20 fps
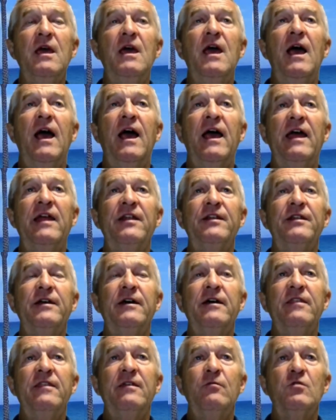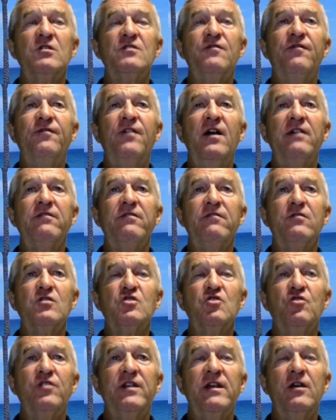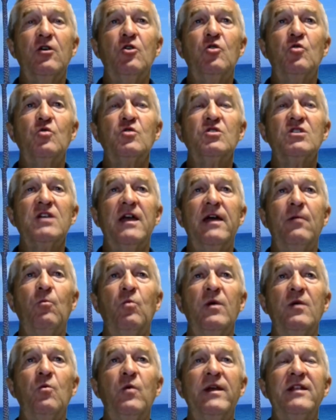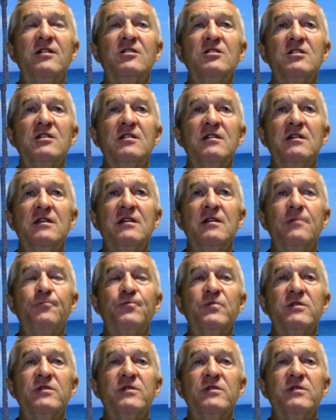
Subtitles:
and there was 5 of us on their course, and we went to the